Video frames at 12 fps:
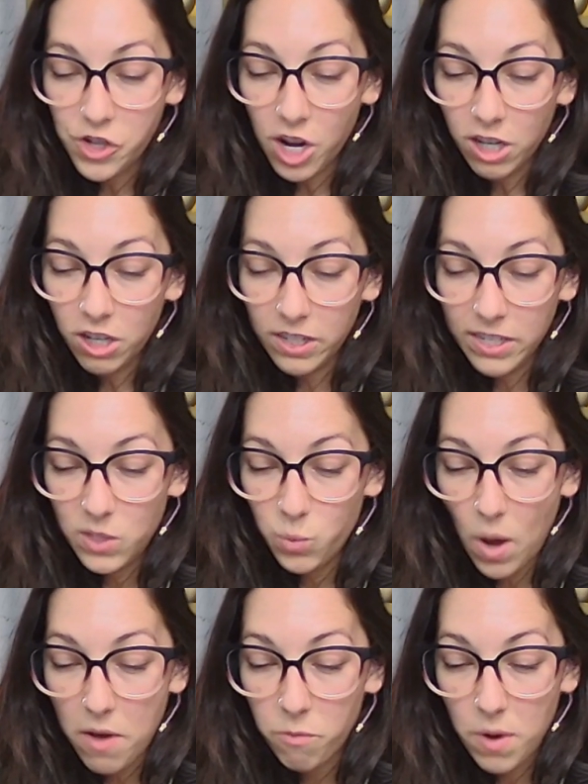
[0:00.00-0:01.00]
Harker and his
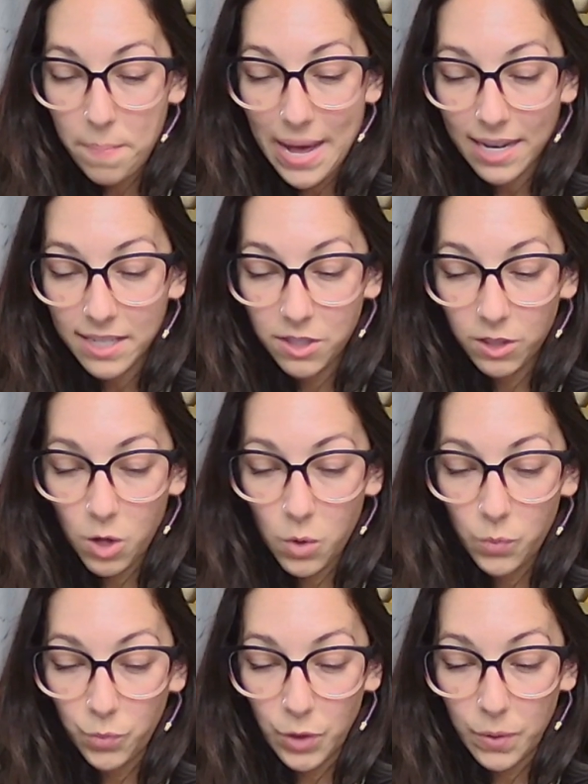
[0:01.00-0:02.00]
wife went back to their
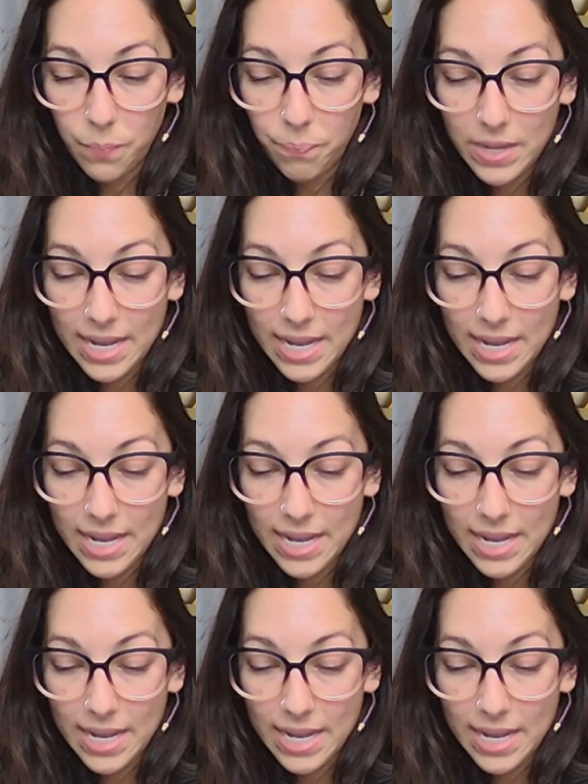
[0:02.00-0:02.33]
own room,